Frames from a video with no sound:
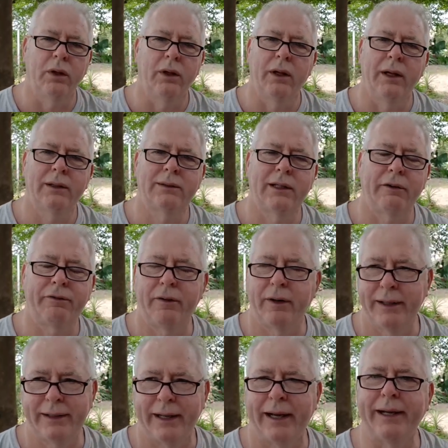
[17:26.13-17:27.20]
it's
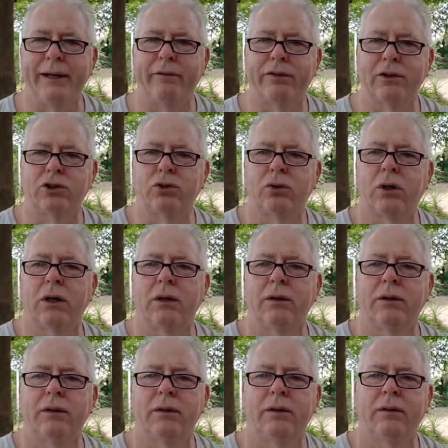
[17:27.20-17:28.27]
definitely tangy for sure.
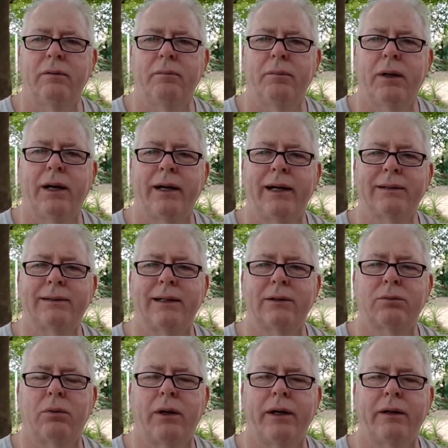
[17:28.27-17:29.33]
But I guess that's
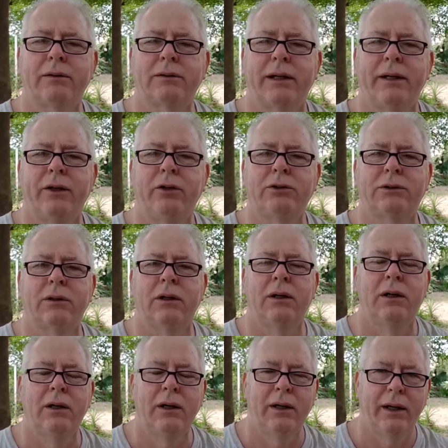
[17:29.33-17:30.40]
why you say yeast.
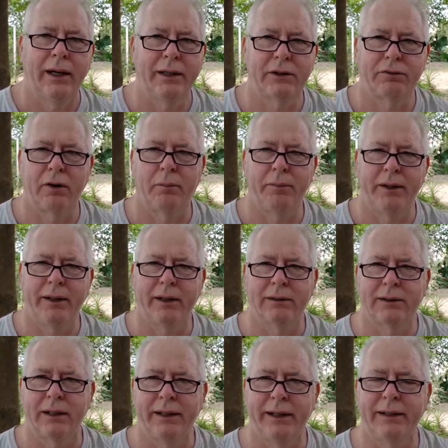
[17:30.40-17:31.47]
It's from it's
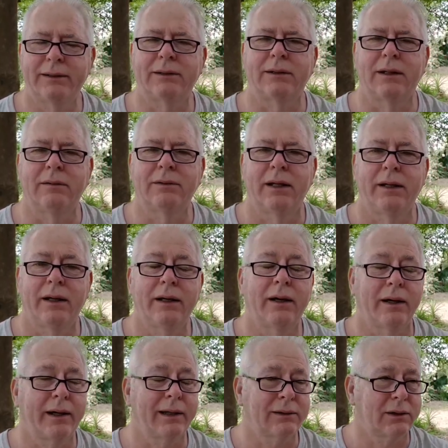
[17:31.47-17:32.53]
a yeast. So yeah, I
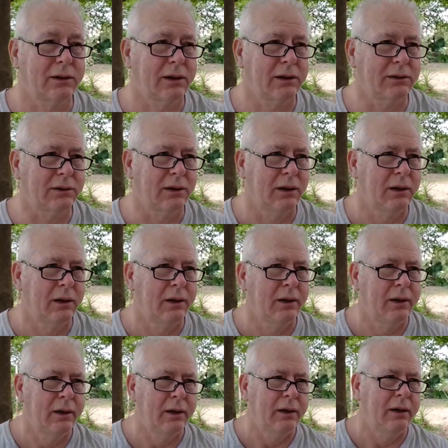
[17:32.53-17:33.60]
guess so it is.
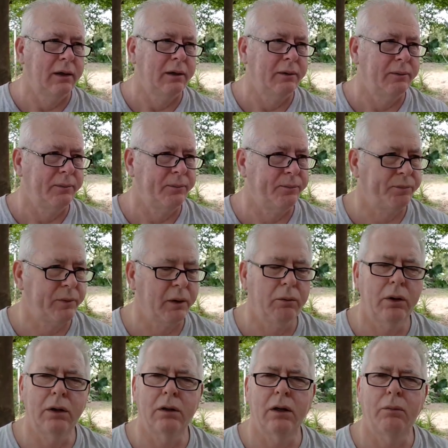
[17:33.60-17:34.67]

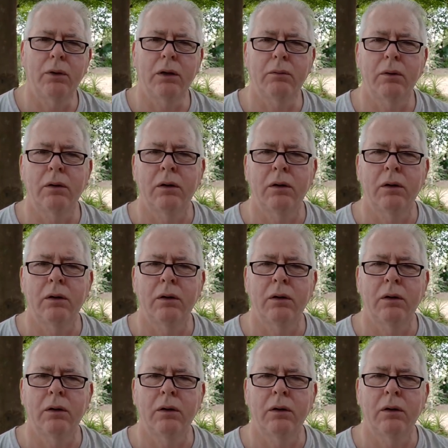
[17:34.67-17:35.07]
What I wonder.